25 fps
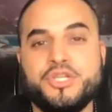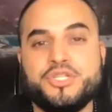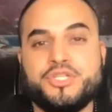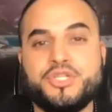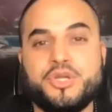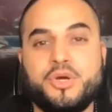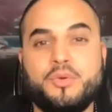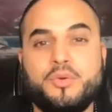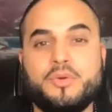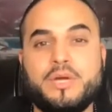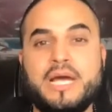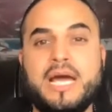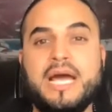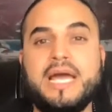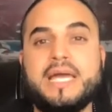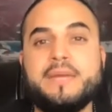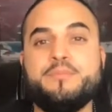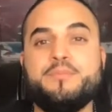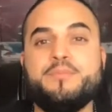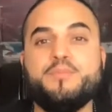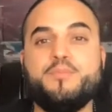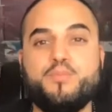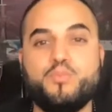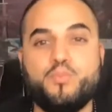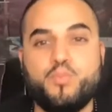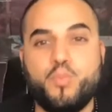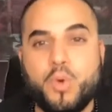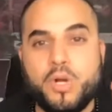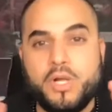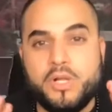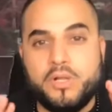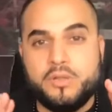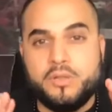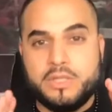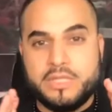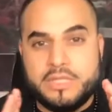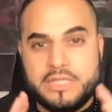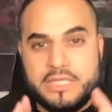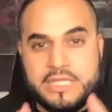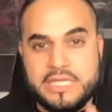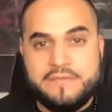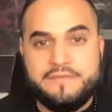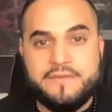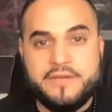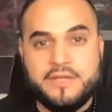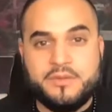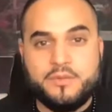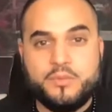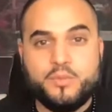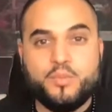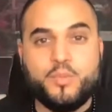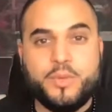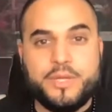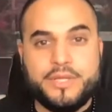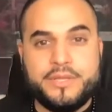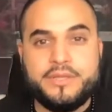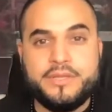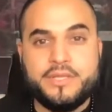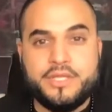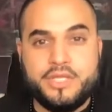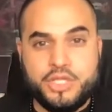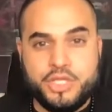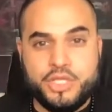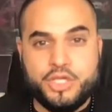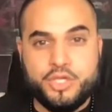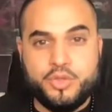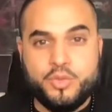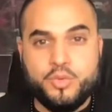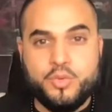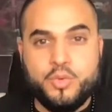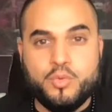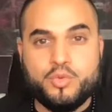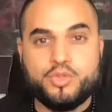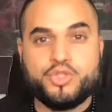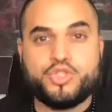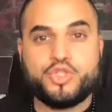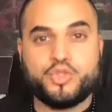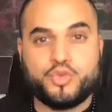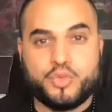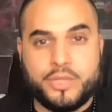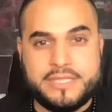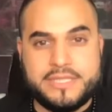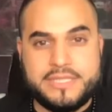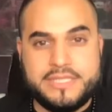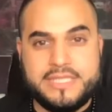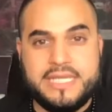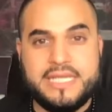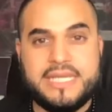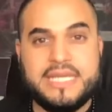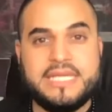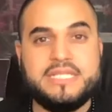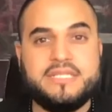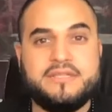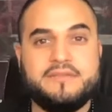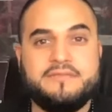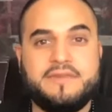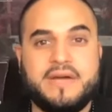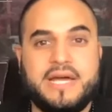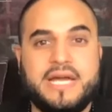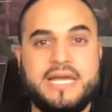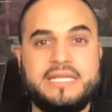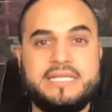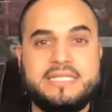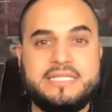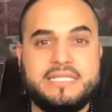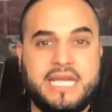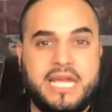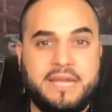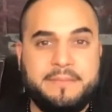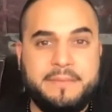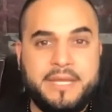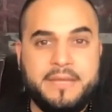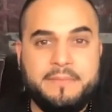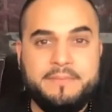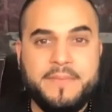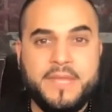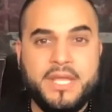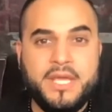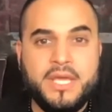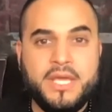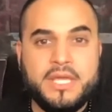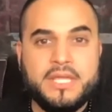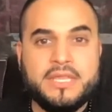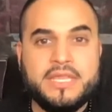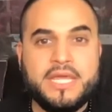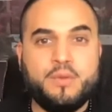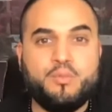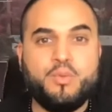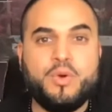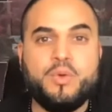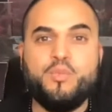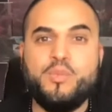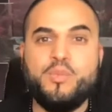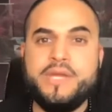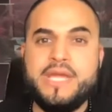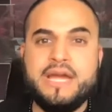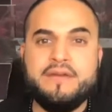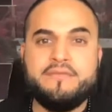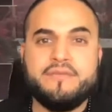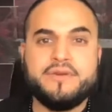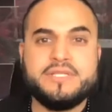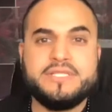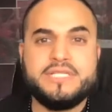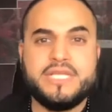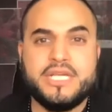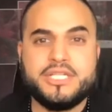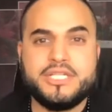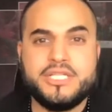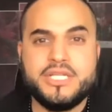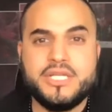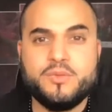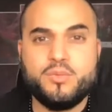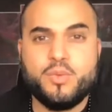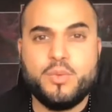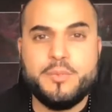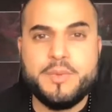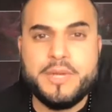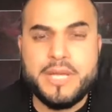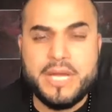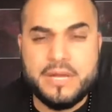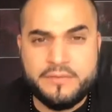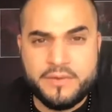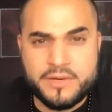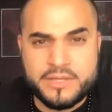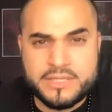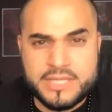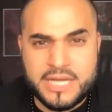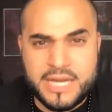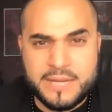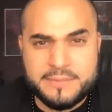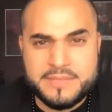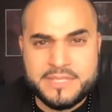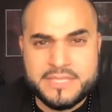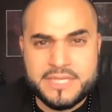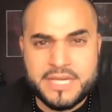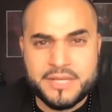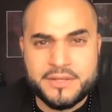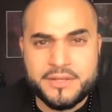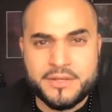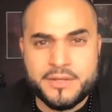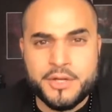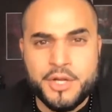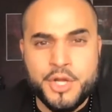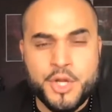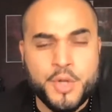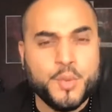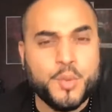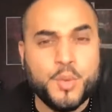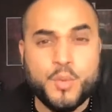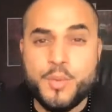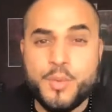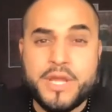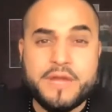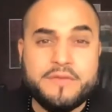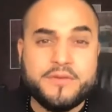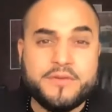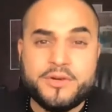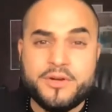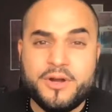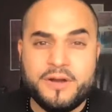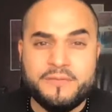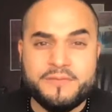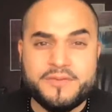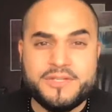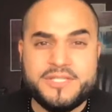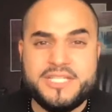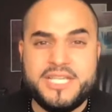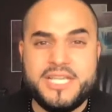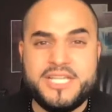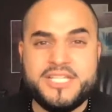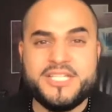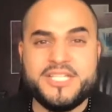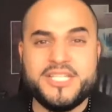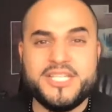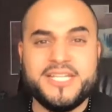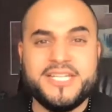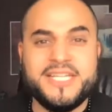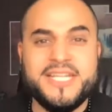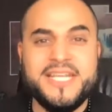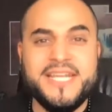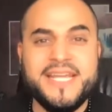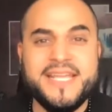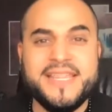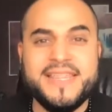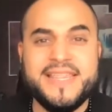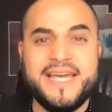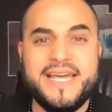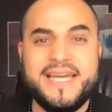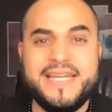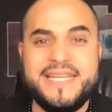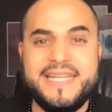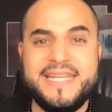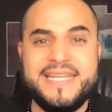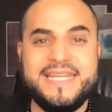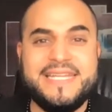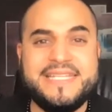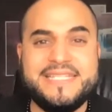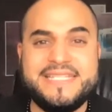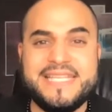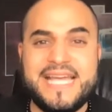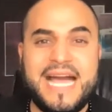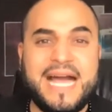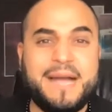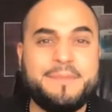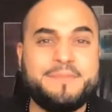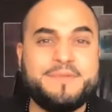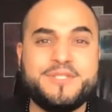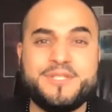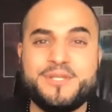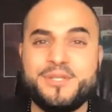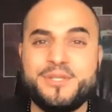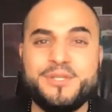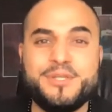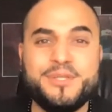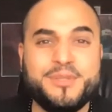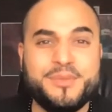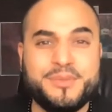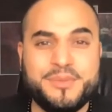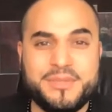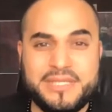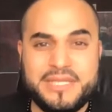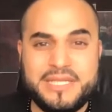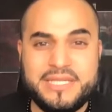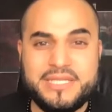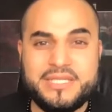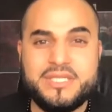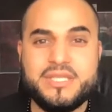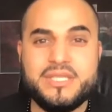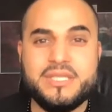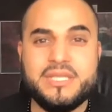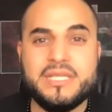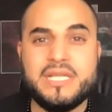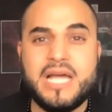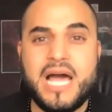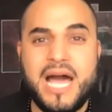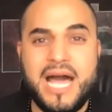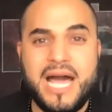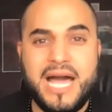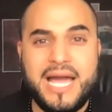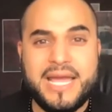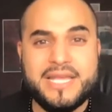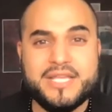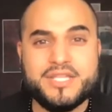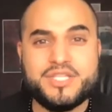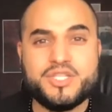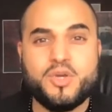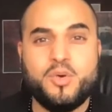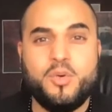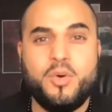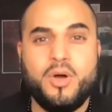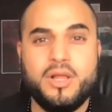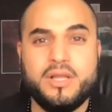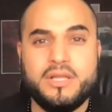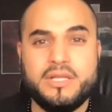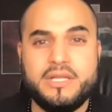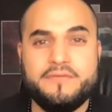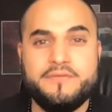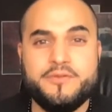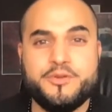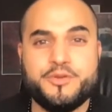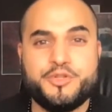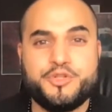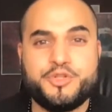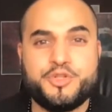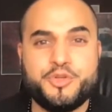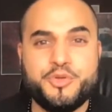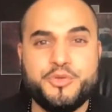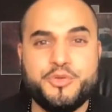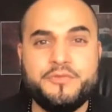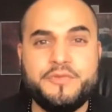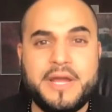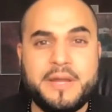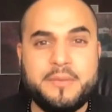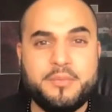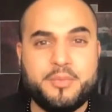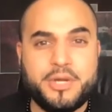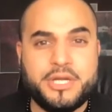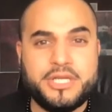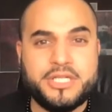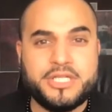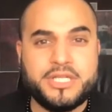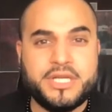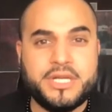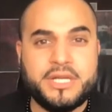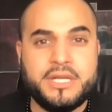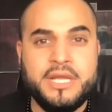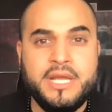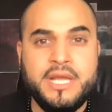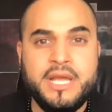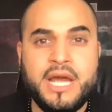So I will leave it with you, trusting in divine timing, that when we have our session, when we have our time together, when we have our conversation, that it is absolutely to the highest quality of your true vibration.